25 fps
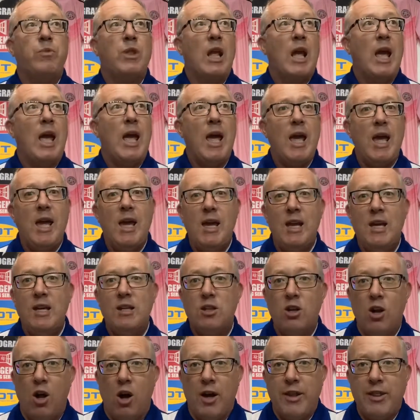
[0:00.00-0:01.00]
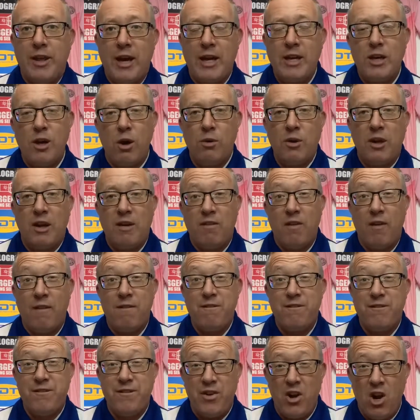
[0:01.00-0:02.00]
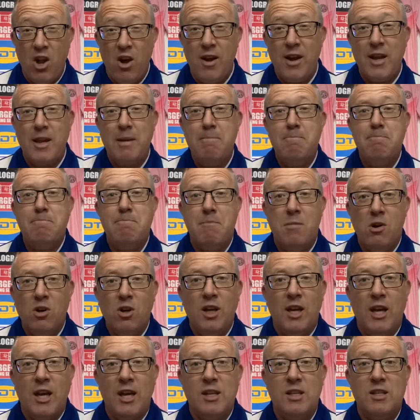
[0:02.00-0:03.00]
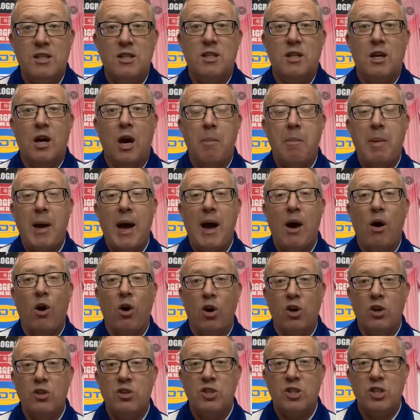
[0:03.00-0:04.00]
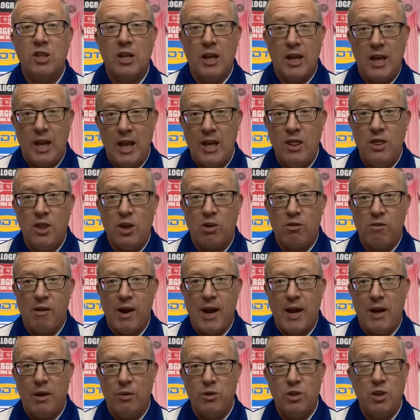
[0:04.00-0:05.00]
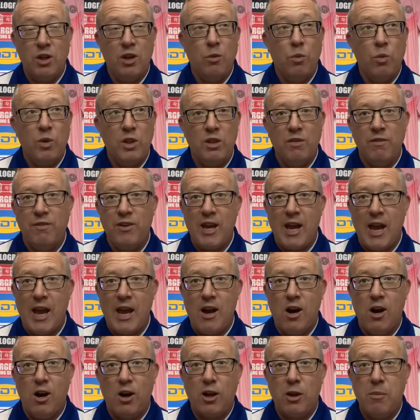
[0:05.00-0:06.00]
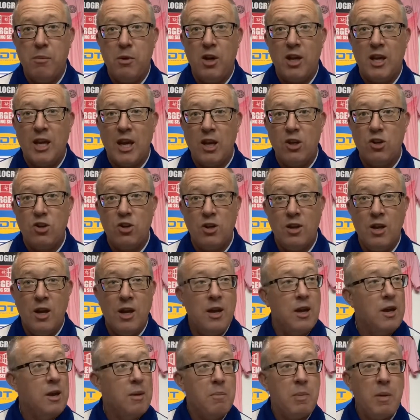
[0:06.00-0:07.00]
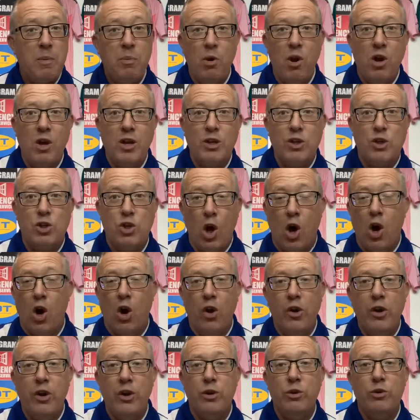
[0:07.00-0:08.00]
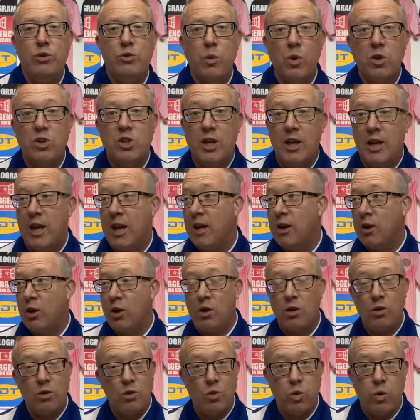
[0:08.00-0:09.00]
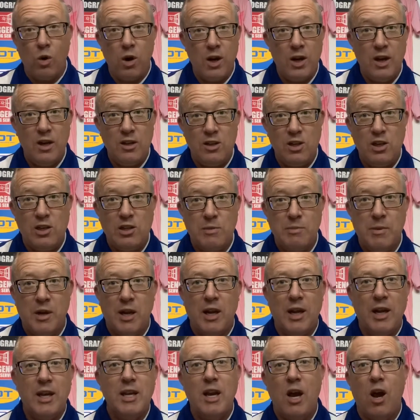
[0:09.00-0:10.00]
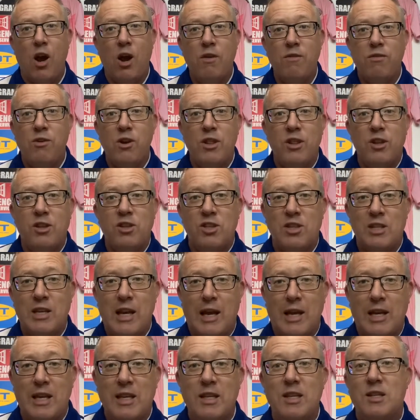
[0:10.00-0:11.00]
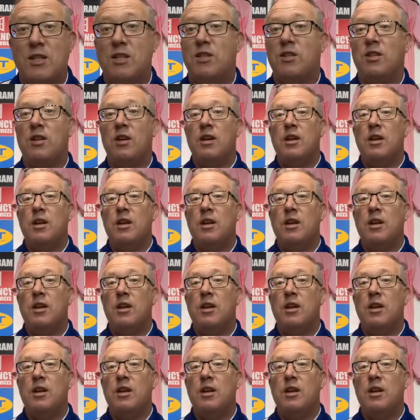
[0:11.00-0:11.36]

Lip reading: it is like they don't give a flying monkeys about us in the ground with the VAR communication. People like Don, who's watching it quite legitimately over in the States